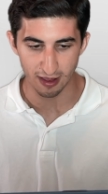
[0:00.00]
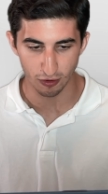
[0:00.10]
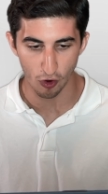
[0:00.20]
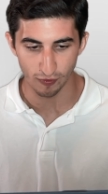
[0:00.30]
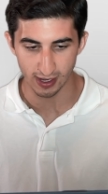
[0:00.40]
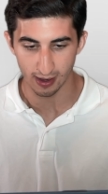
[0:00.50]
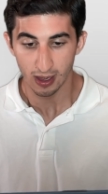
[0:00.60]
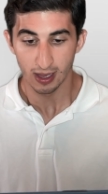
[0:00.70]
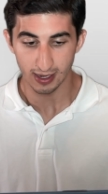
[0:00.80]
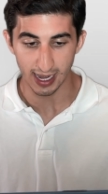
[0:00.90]

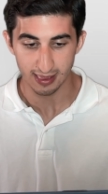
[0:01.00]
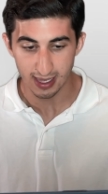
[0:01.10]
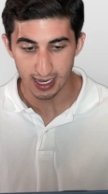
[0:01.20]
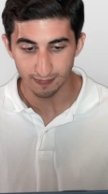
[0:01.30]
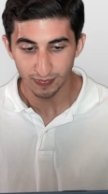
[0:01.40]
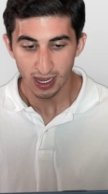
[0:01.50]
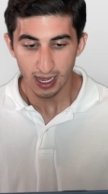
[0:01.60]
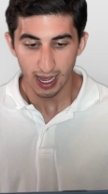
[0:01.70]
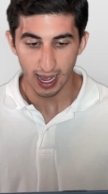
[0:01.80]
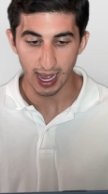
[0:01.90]
COVID-19
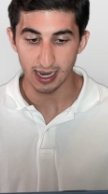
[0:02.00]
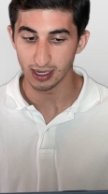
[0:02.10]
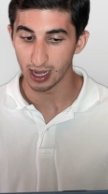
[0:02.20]
and